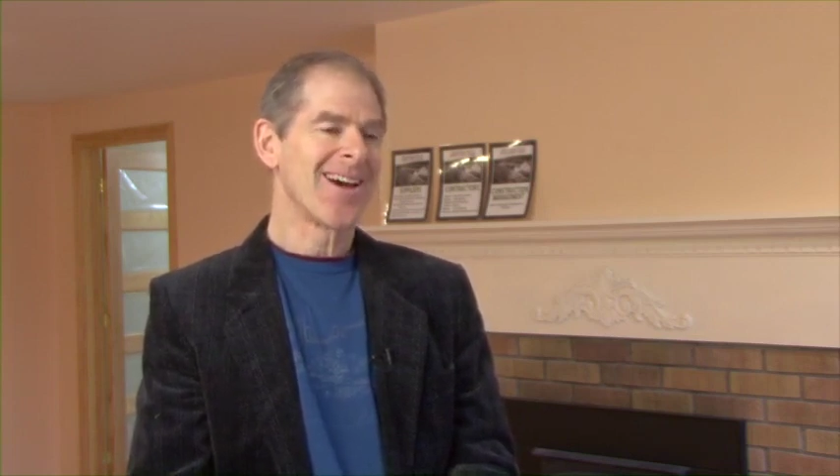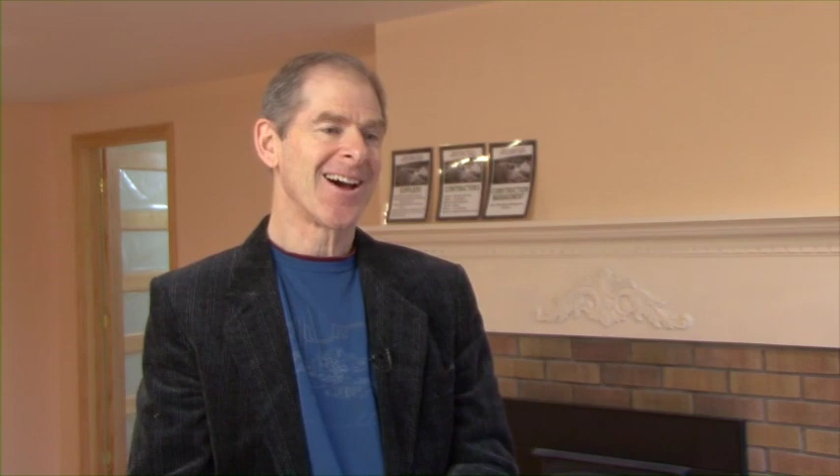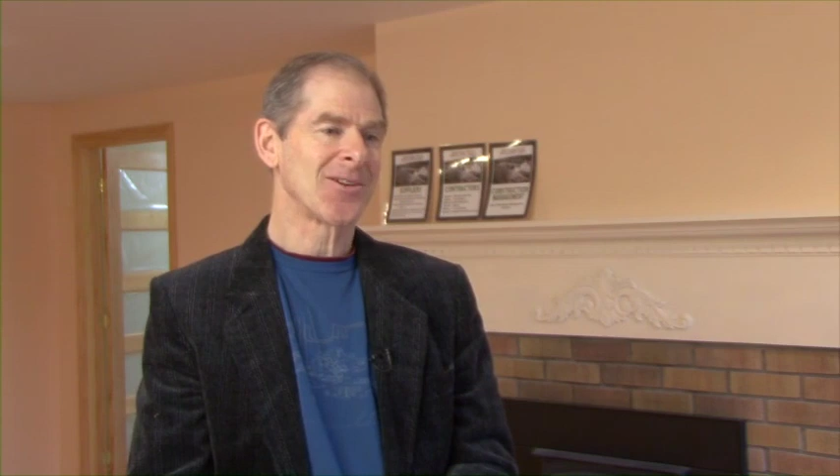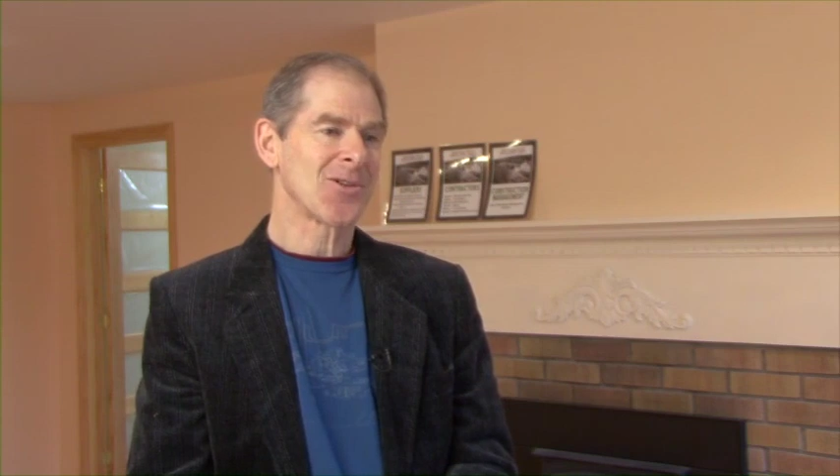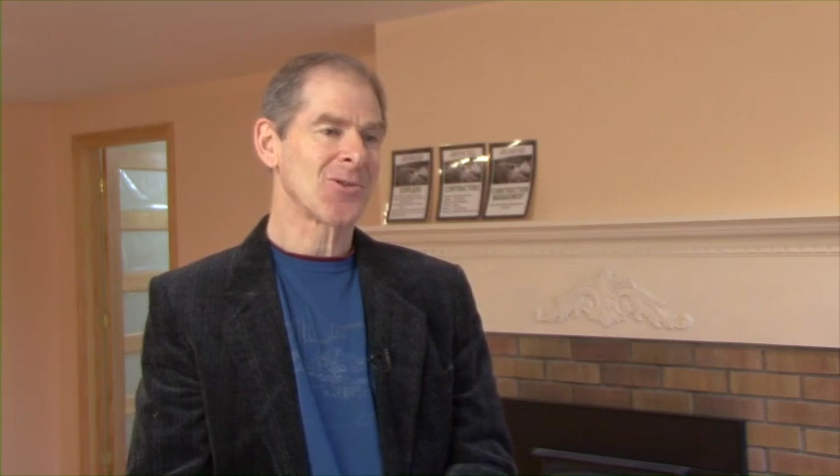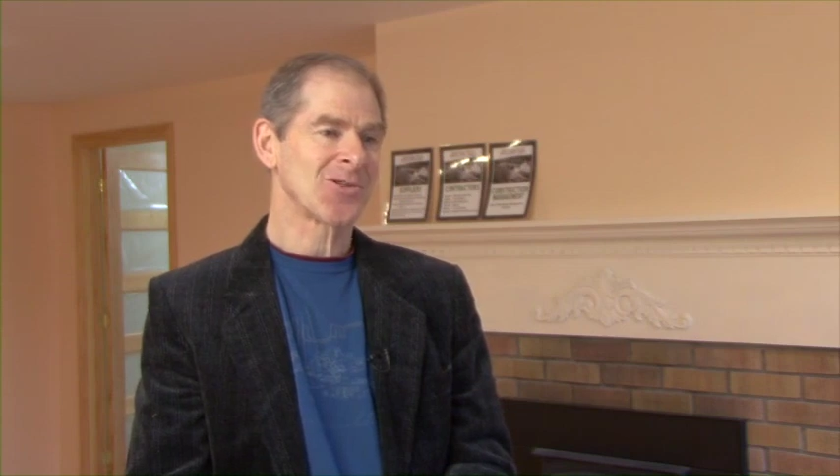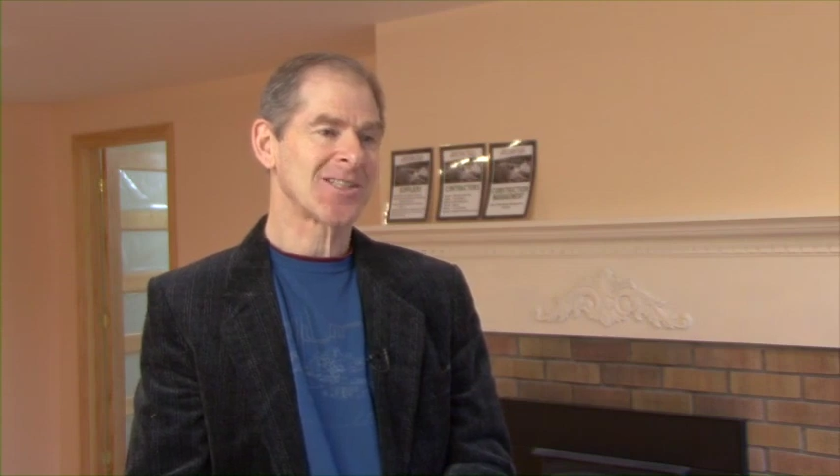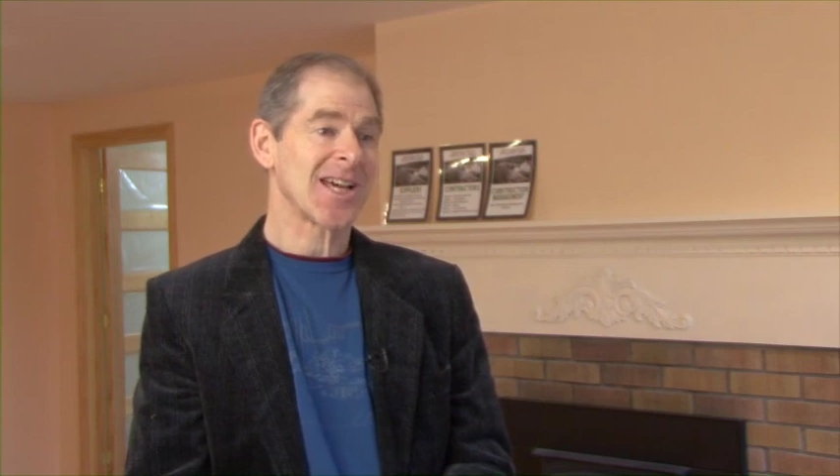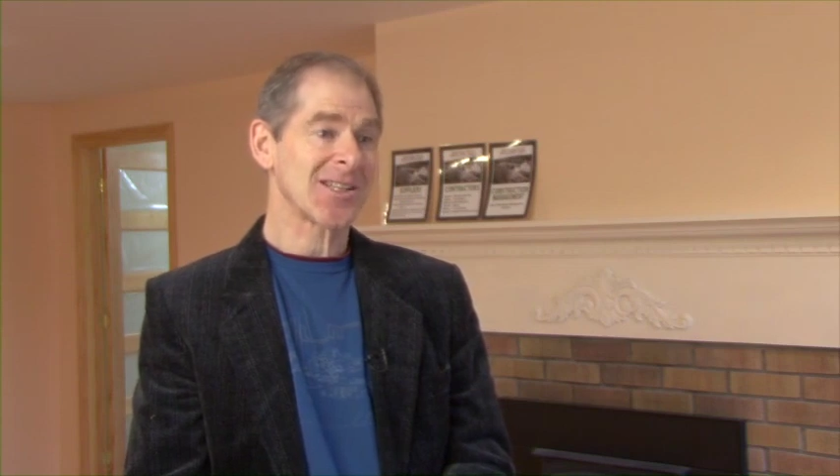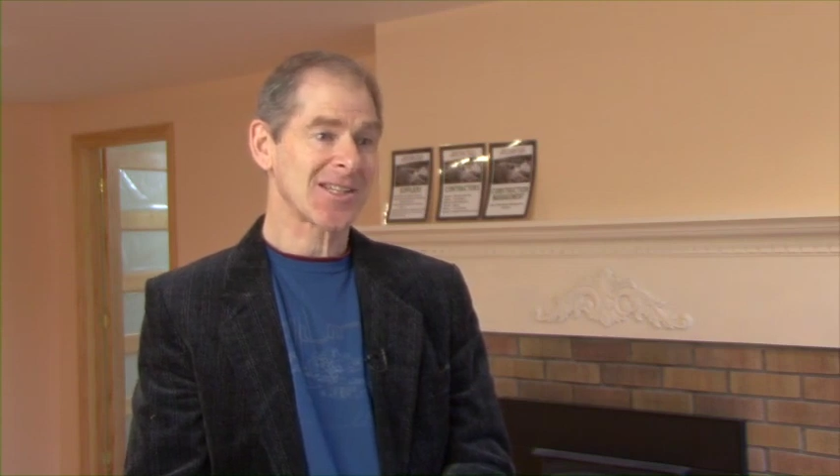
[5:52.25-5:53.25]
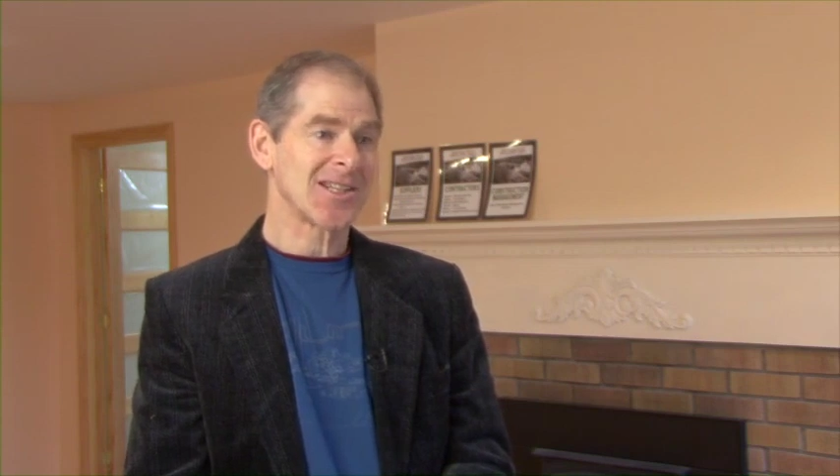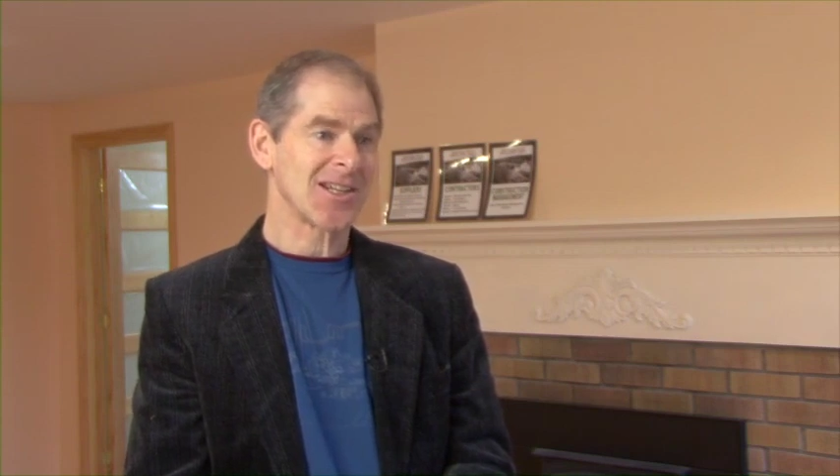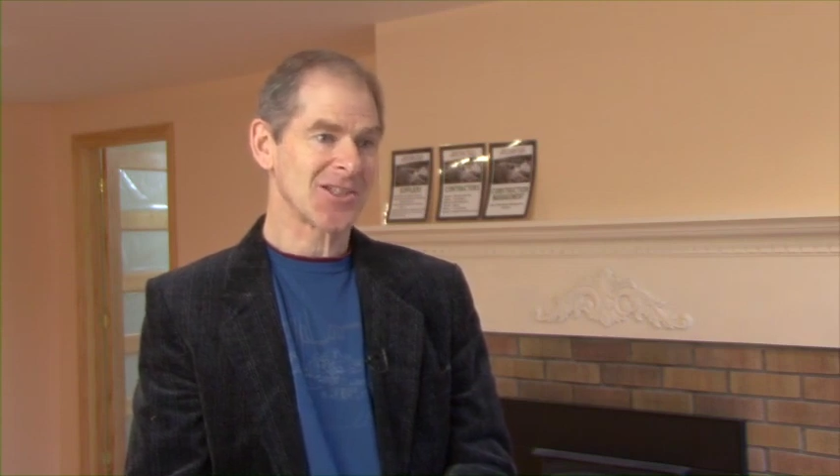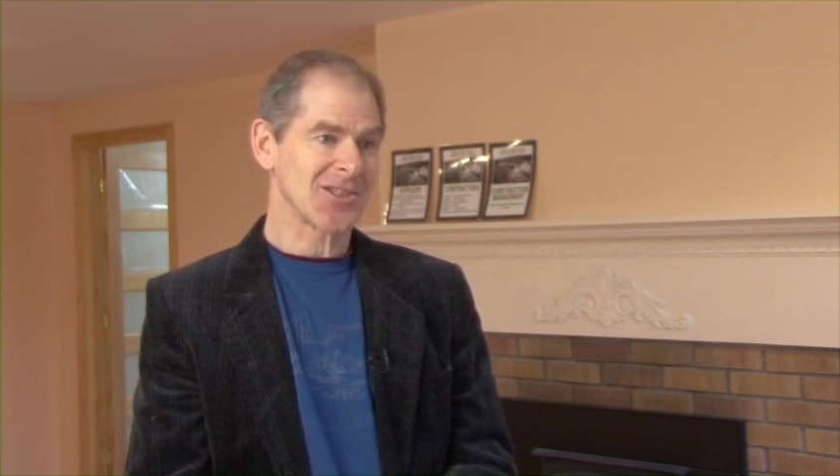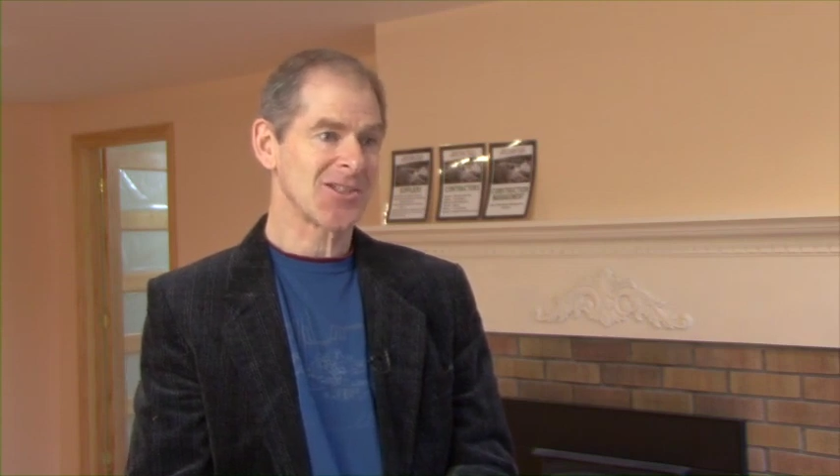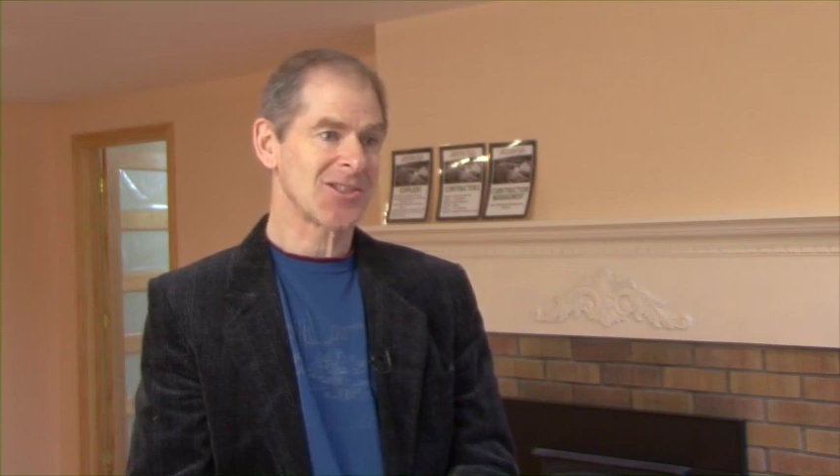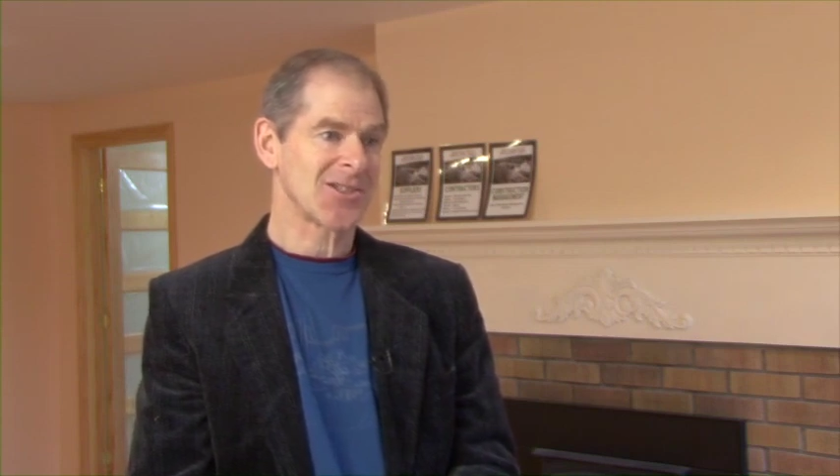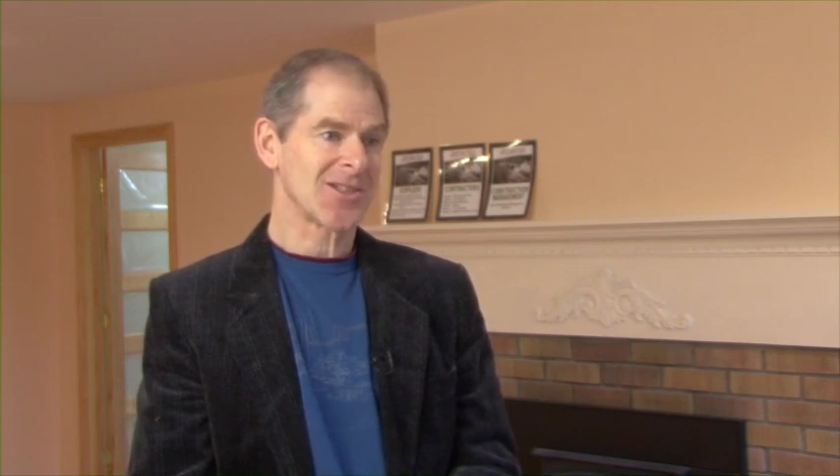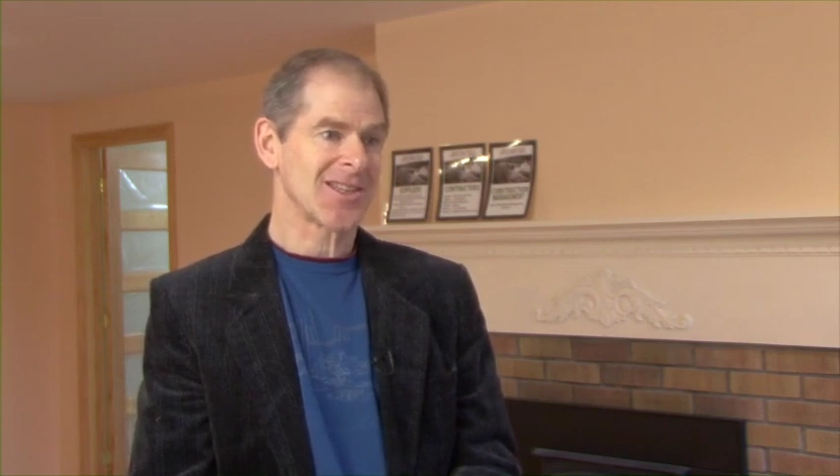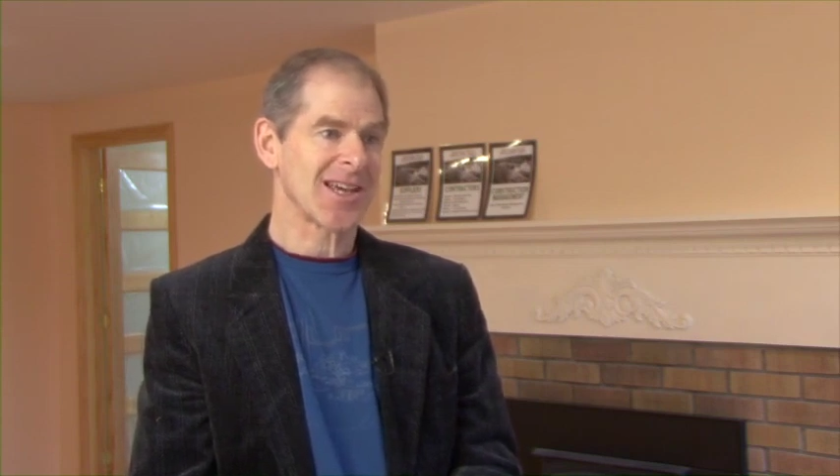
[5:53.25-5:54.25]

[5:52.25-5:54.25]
under those test conditions.